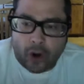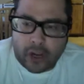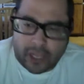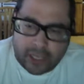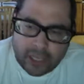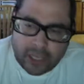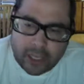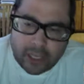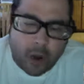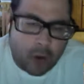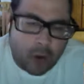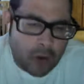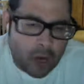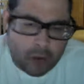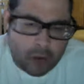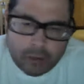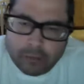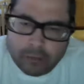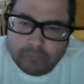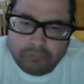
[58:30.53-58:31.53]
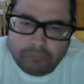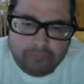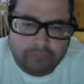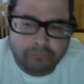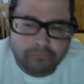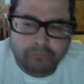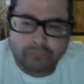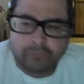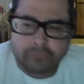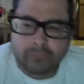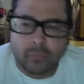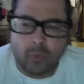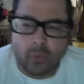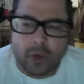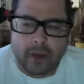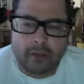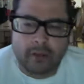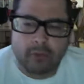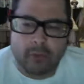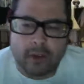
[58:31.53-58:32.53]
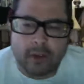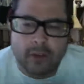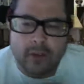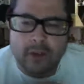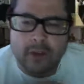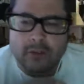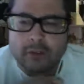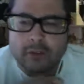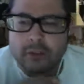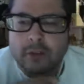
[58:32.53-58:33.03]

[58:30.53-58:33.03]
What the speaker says: Indiegogo. One of those.